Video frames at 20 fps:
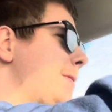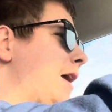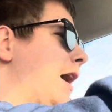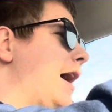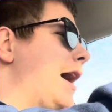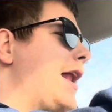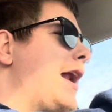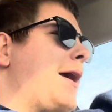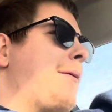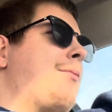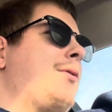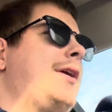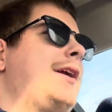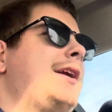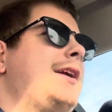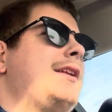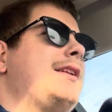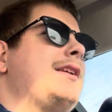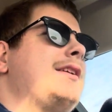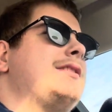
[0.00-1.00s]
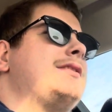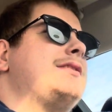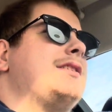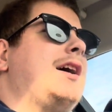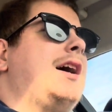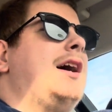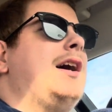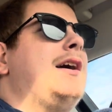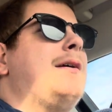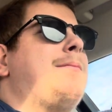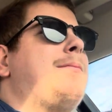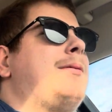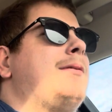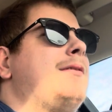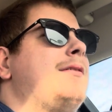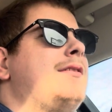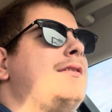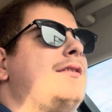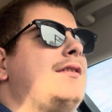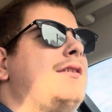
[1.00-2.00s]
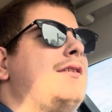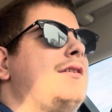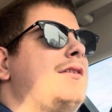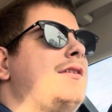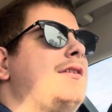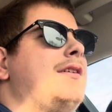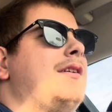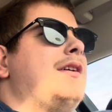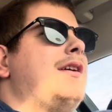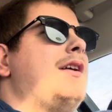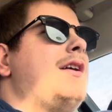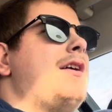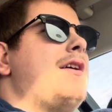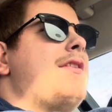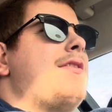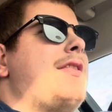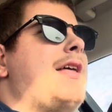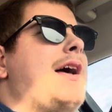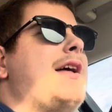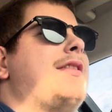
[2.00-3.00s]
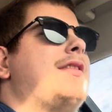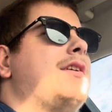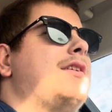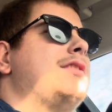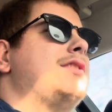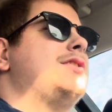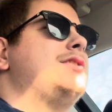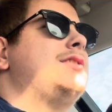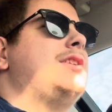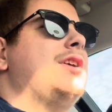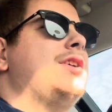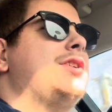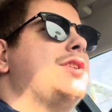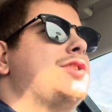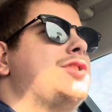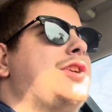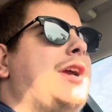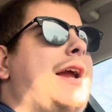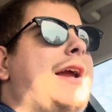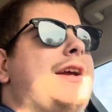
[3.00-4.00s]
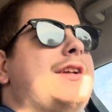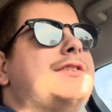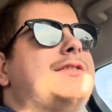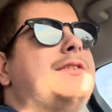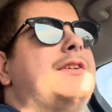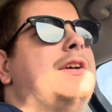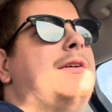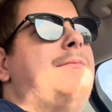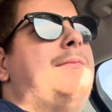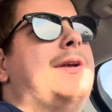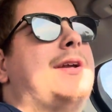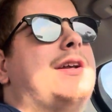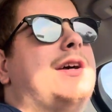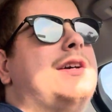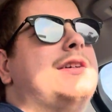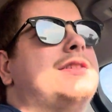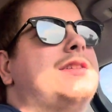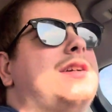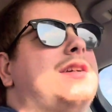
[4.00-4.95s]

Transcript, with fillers: And I bring this up that there's still a chance because